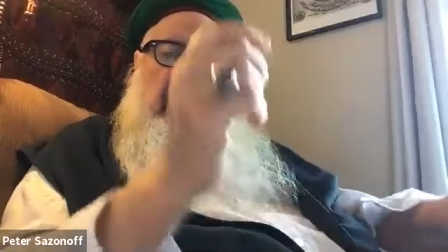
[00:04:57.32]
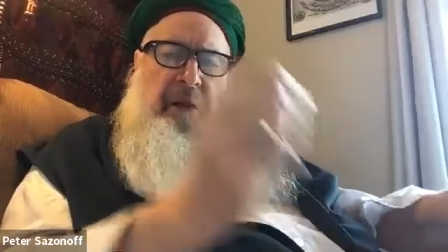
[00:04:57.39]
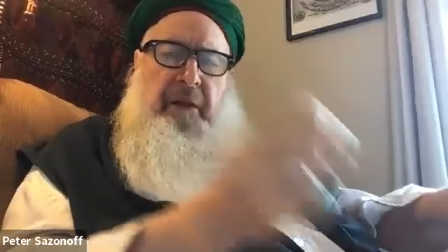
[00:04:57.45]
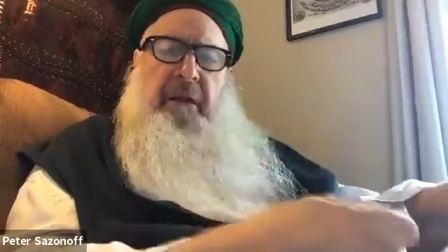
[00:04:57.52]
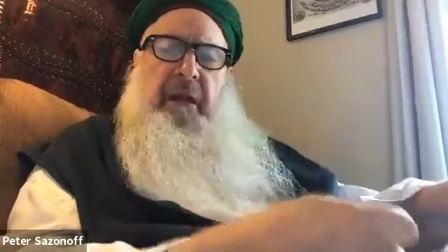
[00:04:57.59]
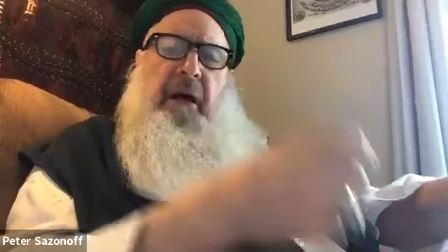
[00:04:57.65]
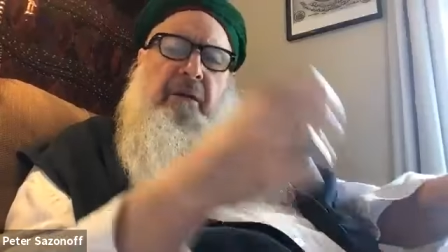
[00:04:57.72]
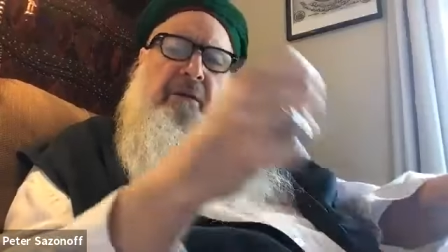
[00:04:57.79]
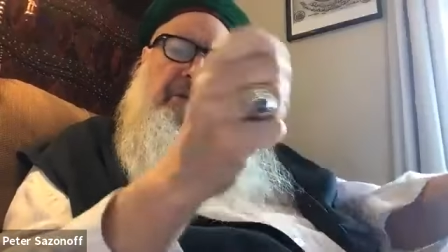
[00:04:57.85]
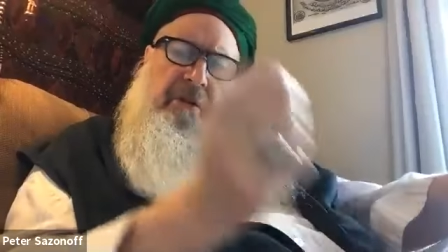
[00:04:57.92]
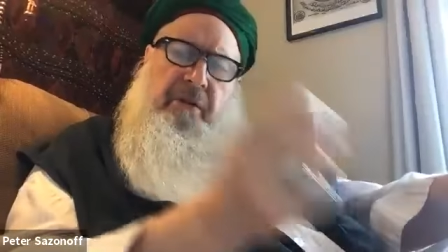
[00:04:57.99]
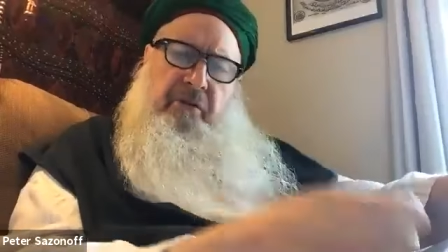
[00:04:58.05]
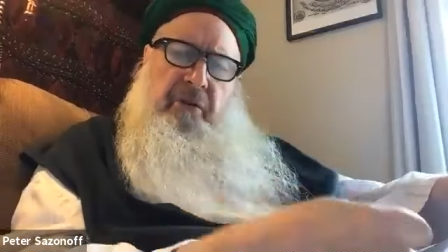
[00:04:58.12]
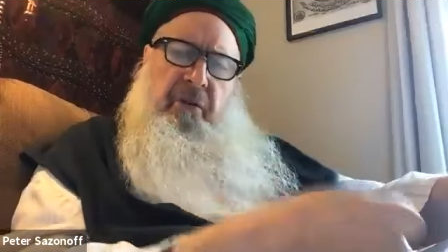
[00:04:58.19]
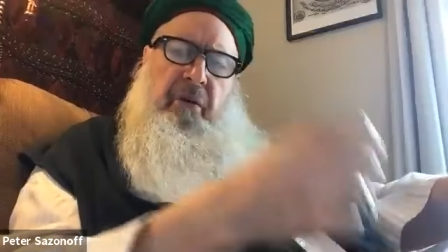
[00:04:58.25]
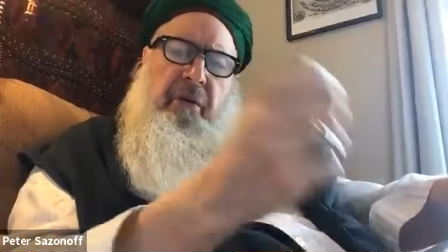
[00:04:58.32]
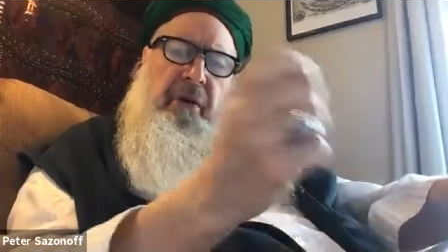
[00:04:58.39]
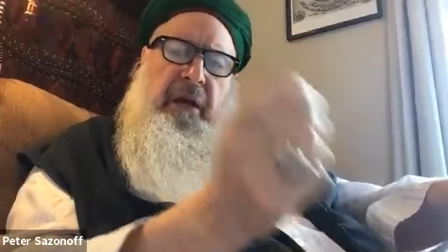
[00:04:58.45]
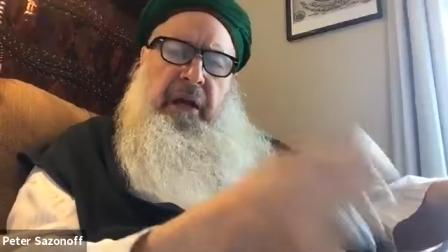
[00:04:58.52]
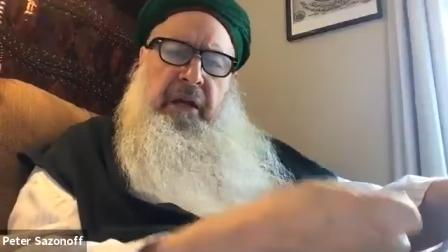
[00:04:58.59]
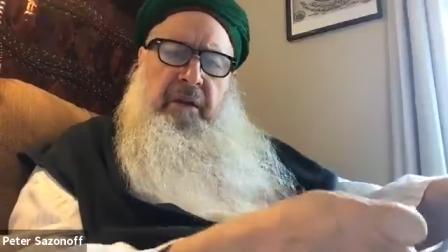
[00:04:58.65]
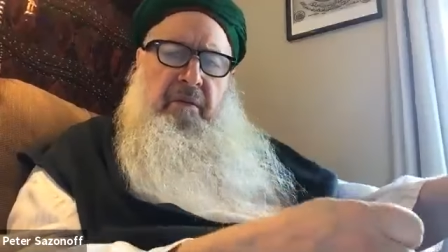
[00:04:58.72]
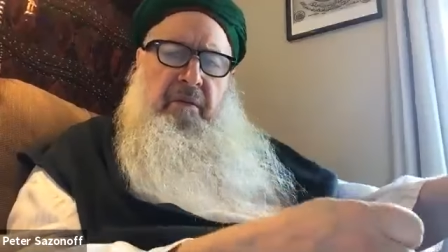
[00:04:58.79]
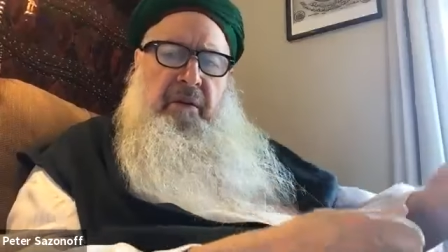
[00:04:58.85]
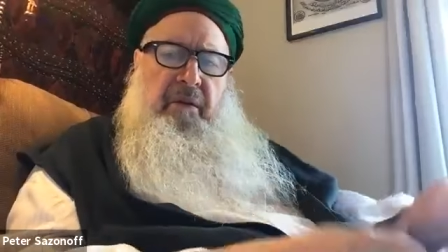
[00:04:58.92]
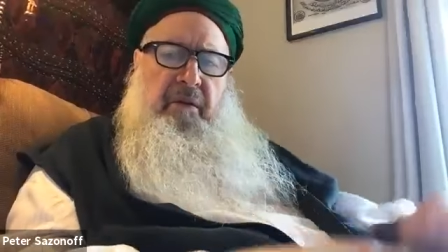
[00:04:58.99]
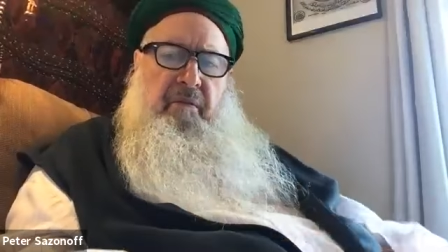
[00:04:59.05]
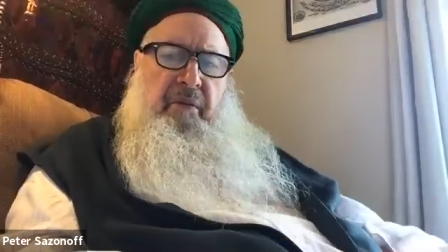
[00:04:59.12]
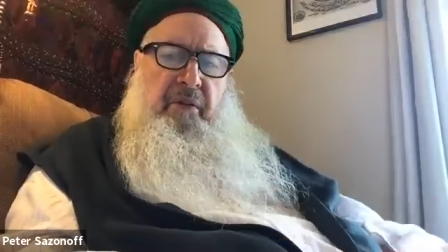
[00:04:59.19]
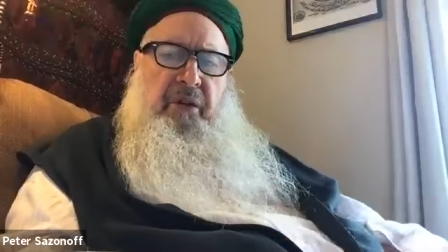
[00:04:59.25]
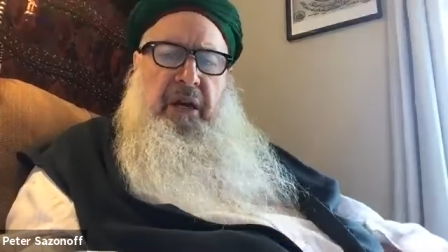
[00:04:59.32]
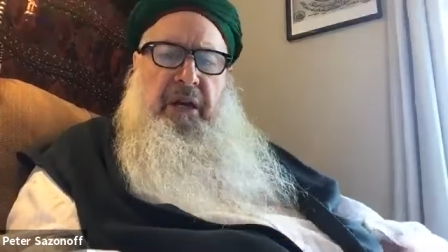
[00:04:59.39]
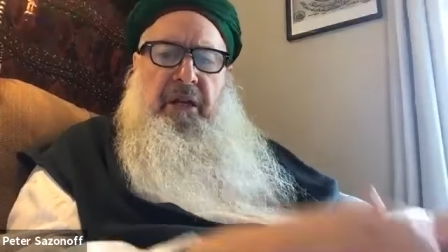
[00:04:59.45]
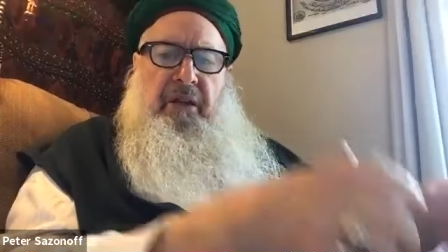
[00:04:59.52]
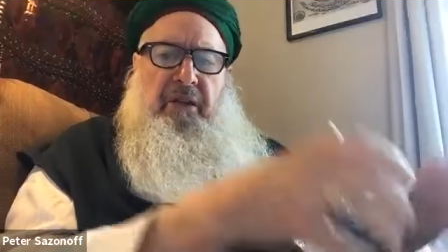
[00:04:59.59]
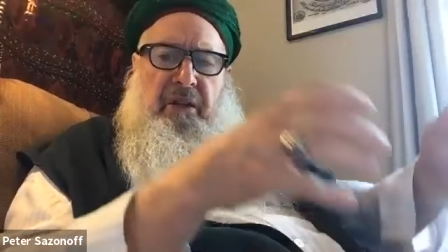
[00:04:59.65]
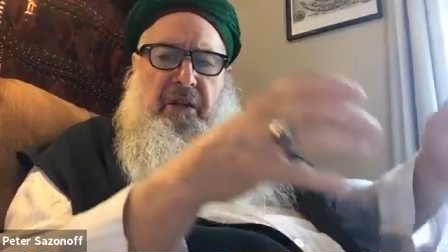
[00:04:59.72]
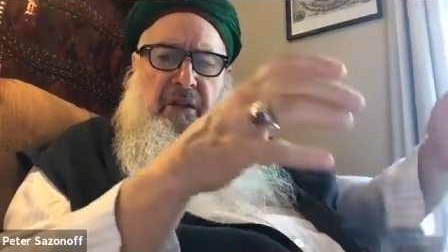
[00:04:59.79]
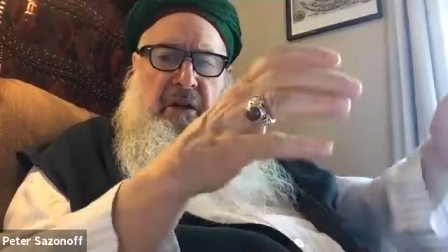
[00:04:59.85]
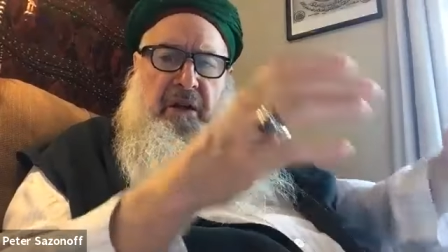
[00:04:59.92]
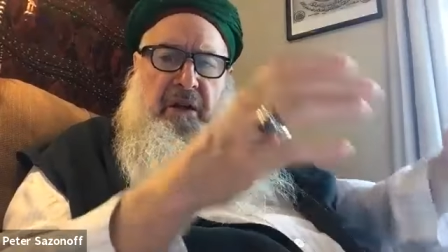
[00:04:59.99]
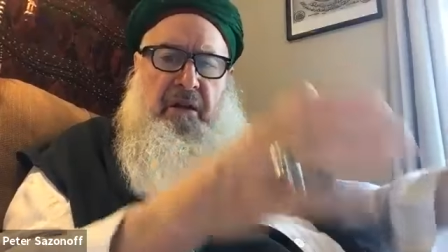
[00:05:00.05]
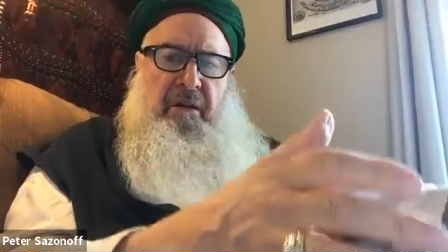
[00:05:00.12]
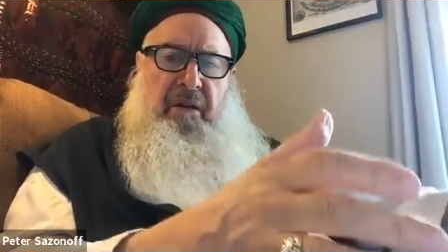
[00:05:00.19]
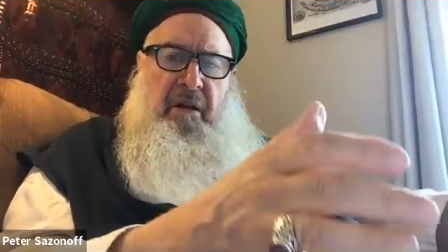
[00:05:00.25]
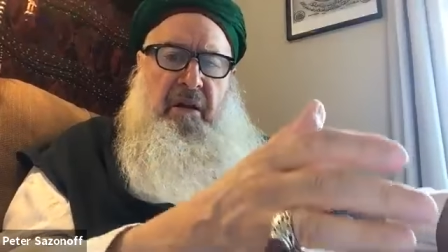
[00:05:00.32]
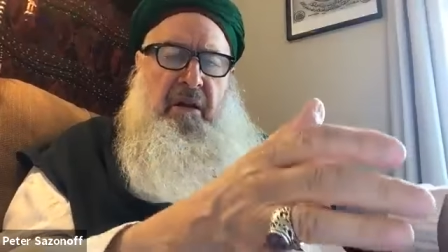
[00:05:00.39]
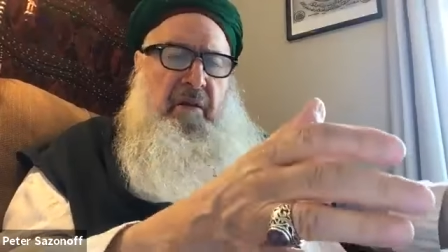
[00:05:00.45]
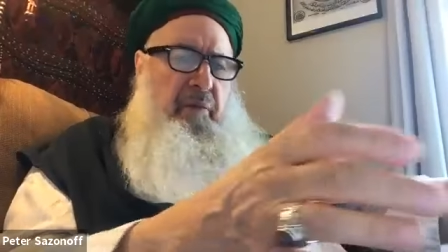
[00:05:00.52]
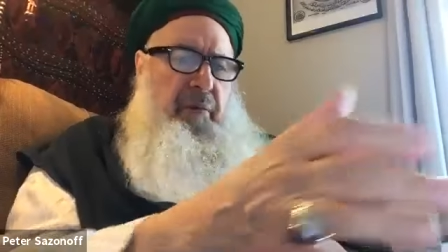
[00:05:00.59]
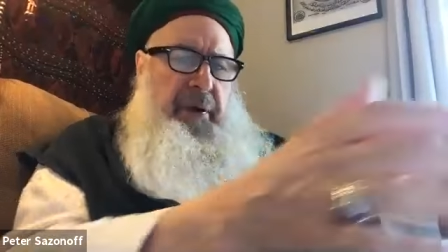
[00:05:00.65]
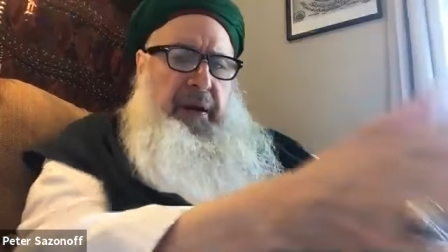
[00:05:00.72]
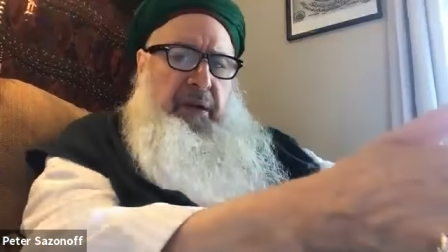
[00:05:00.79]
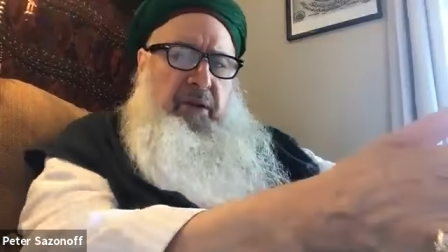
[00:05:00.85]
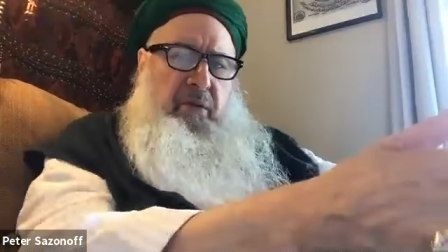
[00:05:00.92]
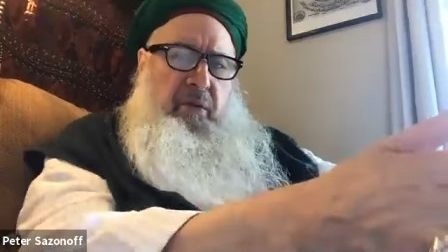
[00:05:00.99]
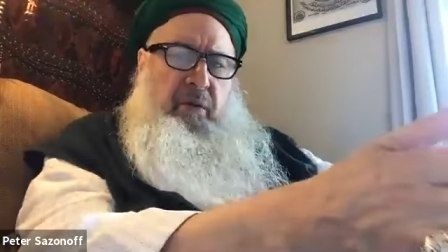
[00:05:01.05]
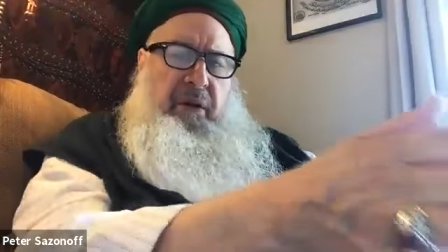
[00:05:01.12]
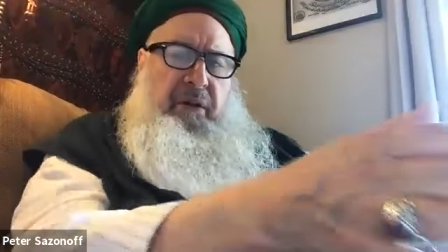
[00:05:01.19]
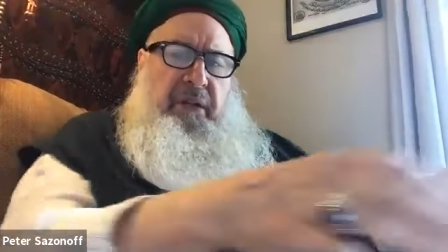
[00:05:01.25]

cut down the sugar cane with machetes and bring it to a